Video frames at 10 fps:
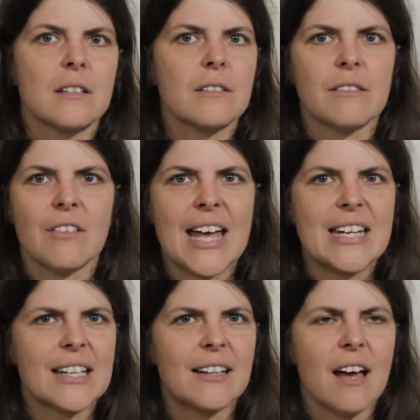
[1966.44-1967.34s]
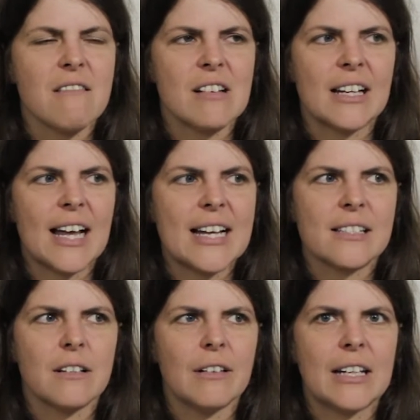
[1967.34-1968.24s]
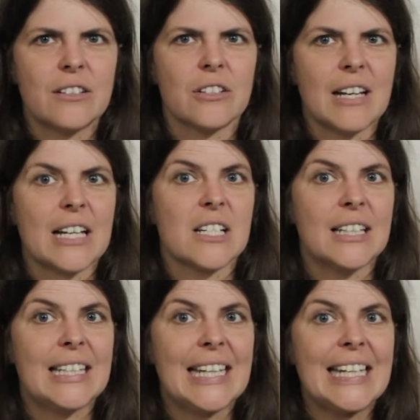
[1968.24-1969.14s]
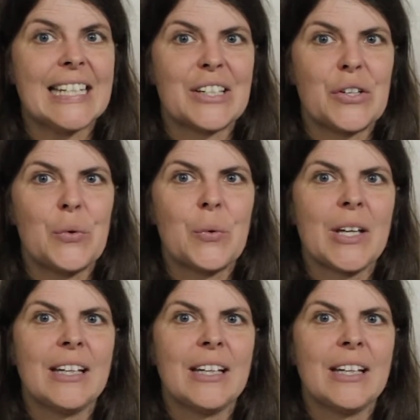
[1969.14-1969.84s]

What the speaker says: thread, and I realized no, I don't actually need a new